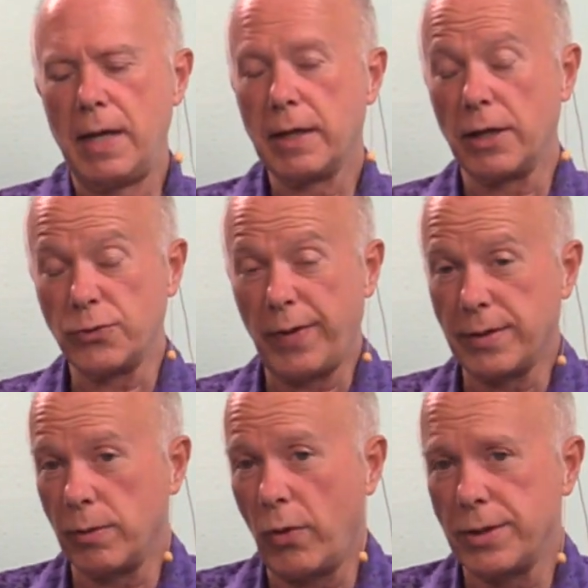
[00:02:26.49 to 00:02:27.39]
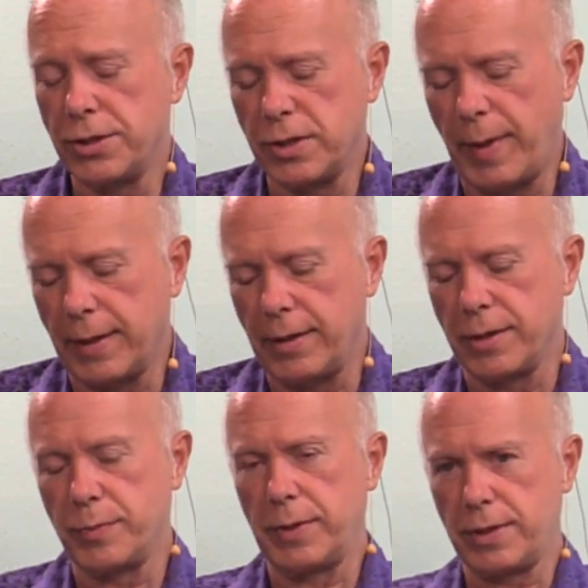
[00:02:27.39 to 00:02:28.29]
because we had some questions about
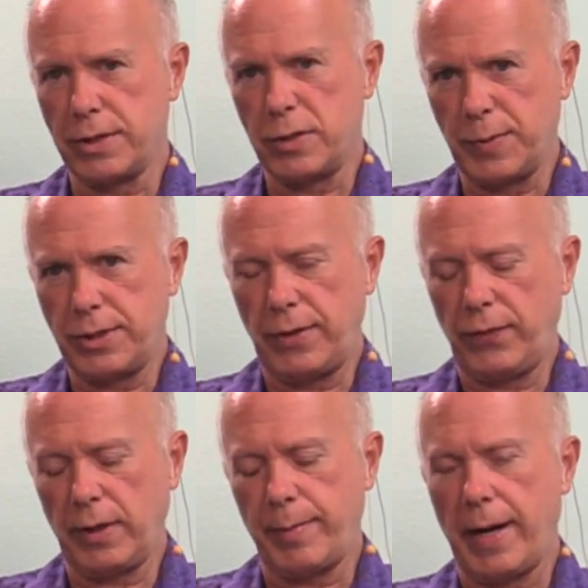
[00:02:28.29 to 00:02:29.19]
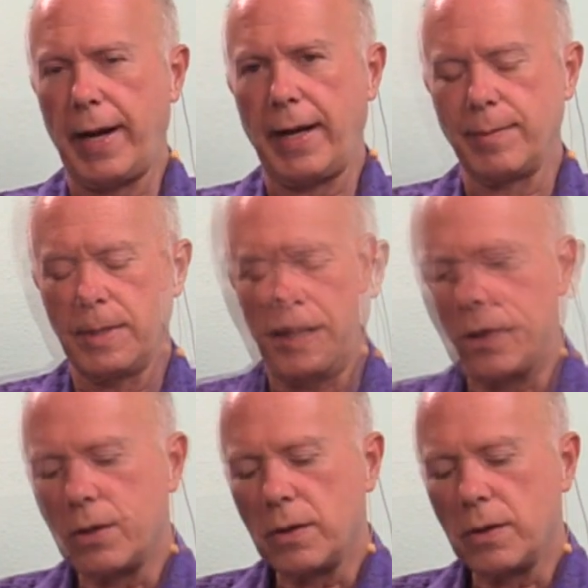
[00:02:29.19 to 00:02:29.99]
this, but this is specifically about A M D.